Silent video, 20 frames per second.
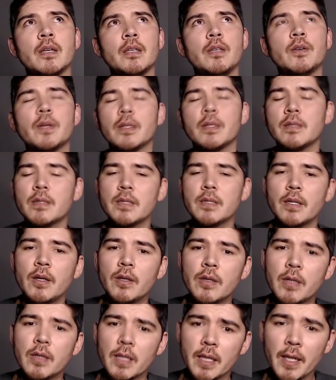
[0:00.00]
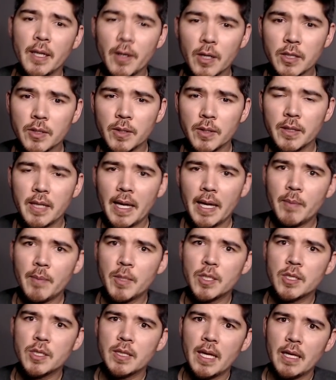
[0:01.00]
you can sell the character and the
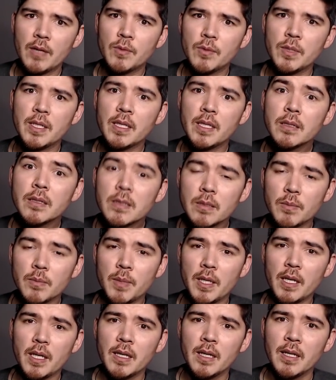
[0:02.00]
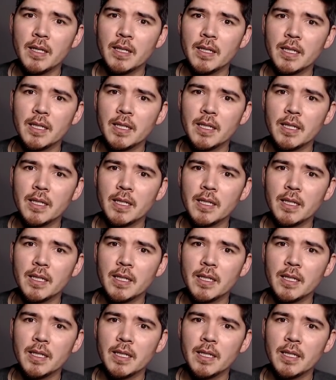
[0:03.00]
image that you need to be.